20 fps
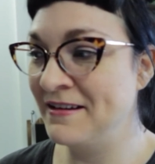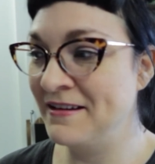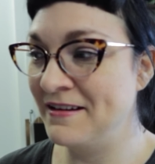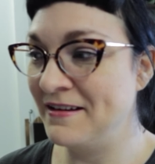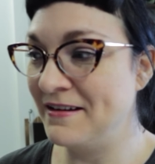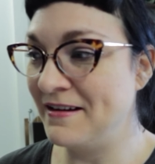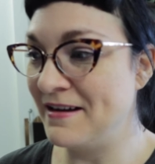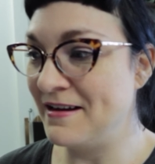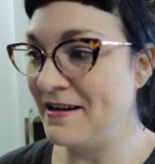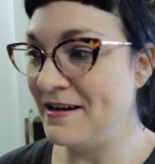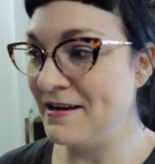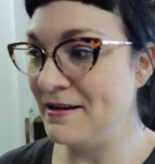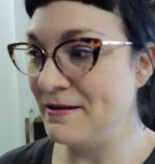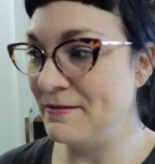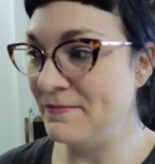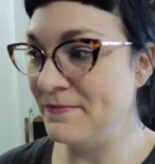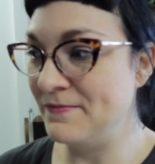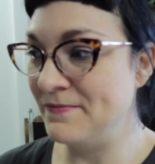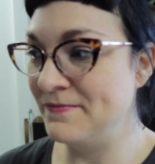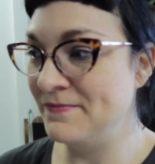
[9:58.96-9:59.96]

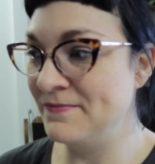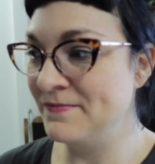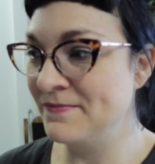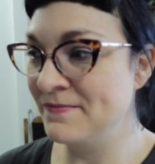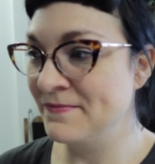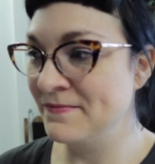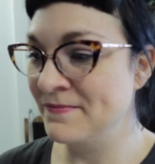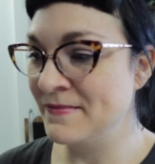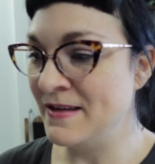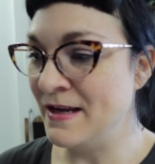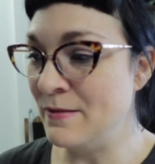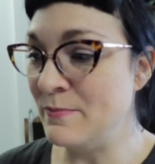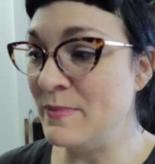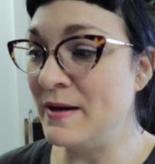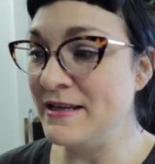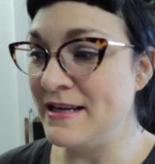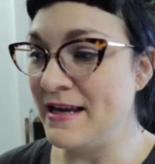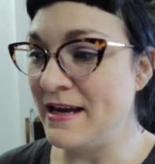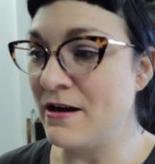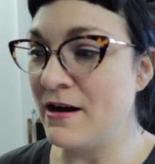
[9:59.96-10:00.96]

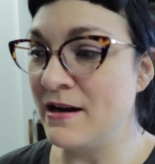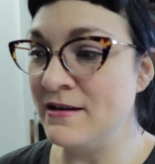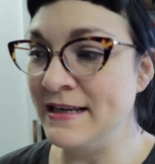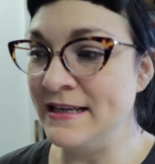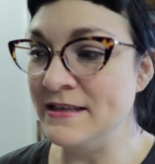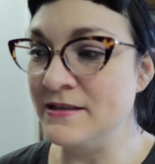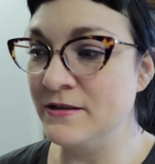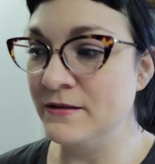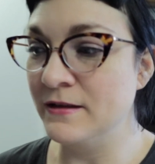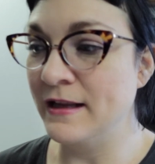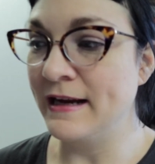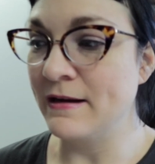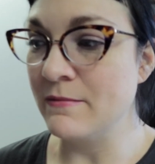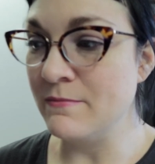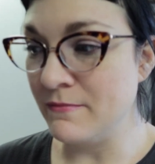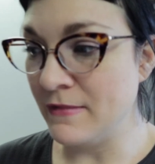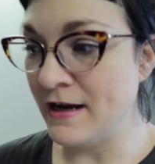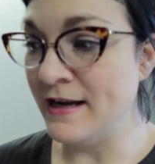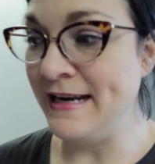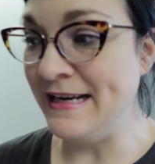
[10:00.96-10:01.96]
But yeah, I need
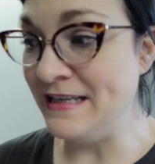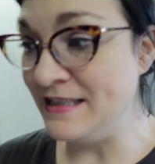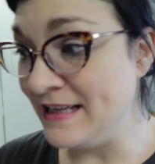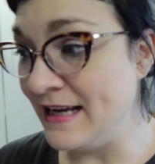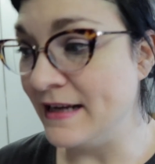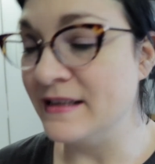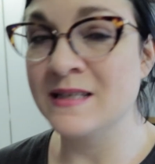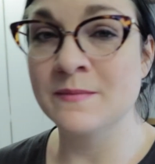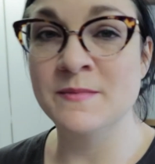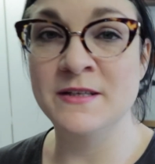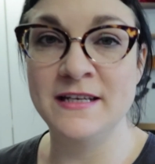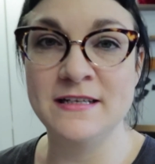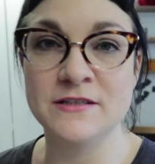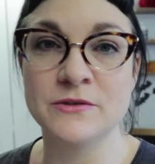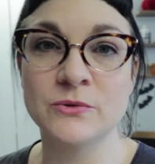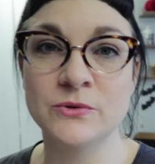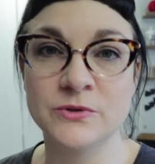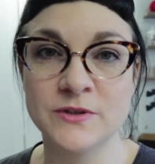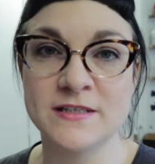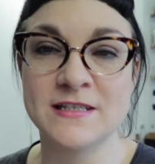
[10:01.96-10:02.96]
to get some of these
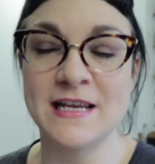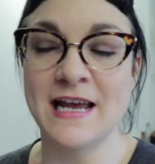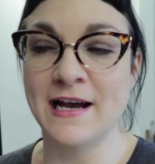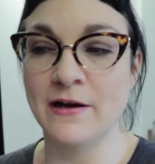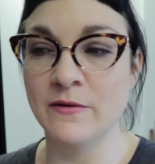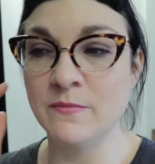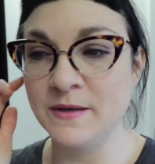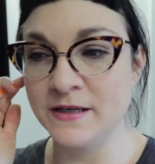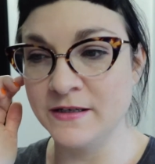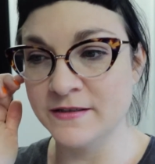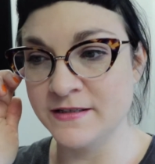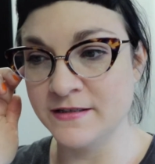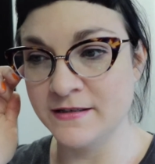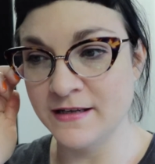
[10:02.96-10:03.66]
orders out because